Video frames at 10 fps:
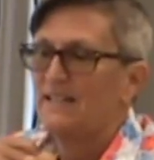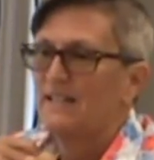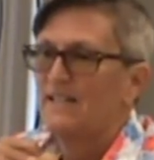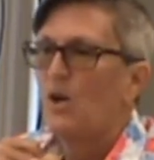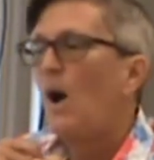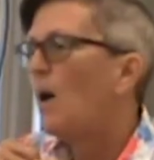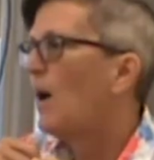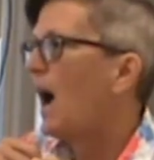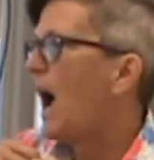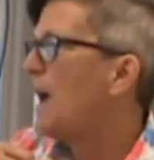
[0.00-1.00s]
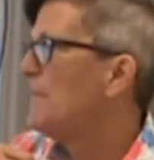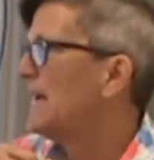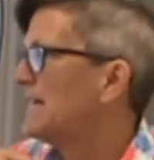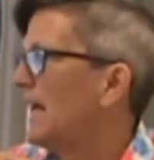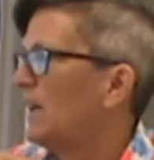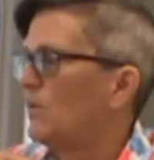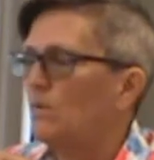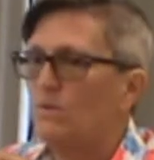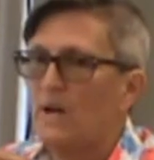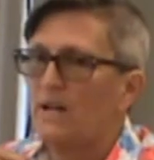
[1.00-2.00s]
So I may say,
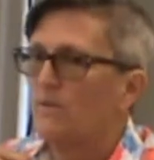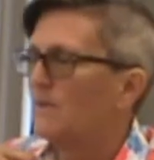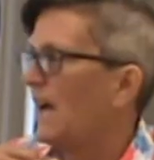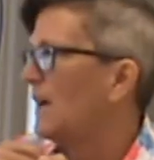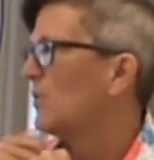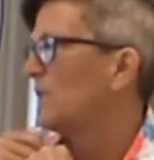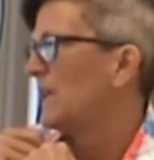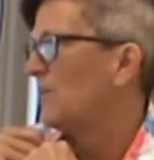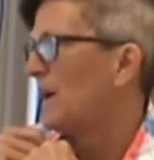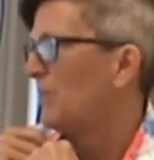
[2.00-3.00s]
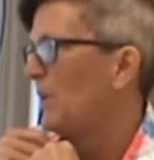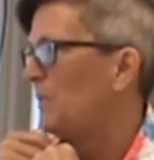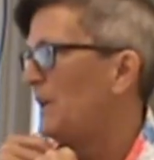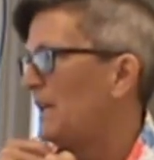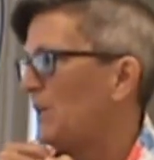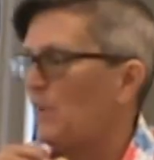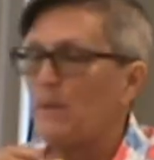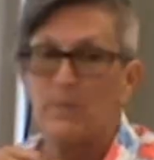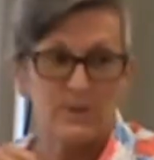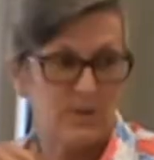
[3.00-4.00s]
ooh, I don't, I don't really want to bump into any
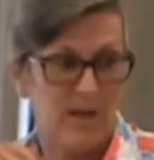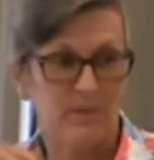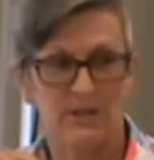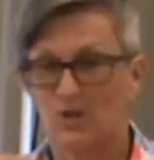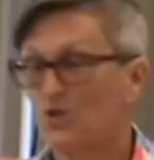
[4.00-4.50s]
people, so I'm going to